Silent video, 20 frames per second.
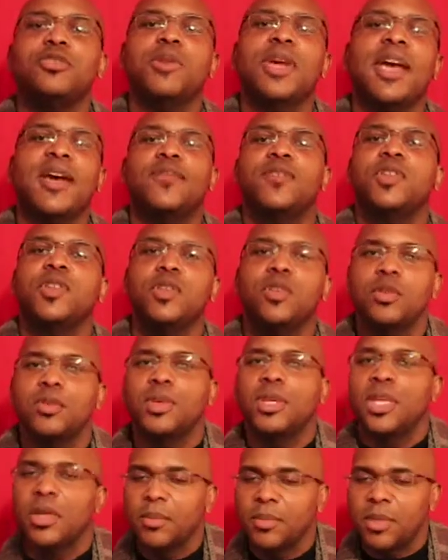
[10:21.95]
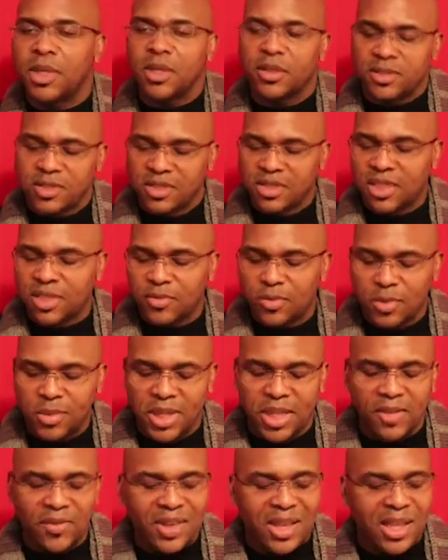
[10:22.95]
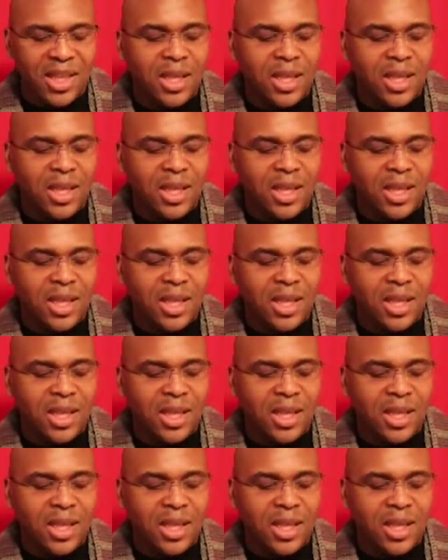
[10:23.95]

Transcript: you have to do to be a successful man.